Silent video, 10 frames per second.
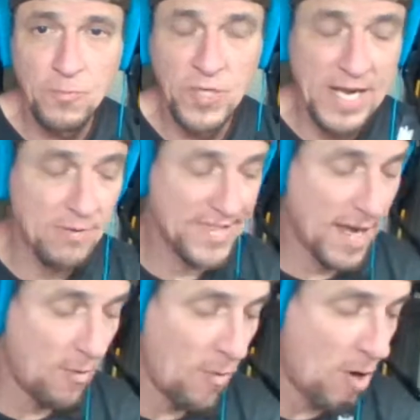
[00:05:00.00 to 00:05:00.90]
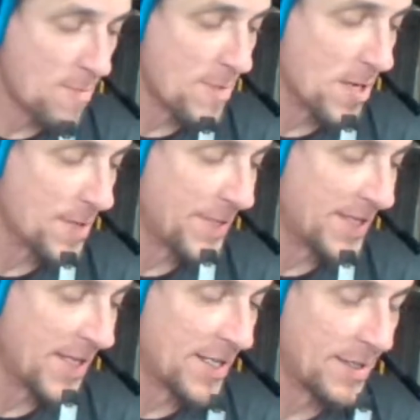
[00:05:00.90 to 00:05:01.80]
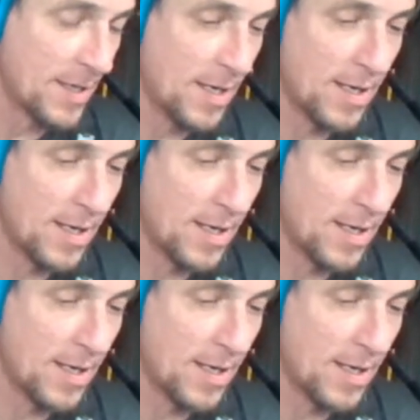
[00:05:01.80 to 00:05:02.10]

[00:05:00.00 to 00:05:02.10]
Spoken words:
I was at Walmart, but then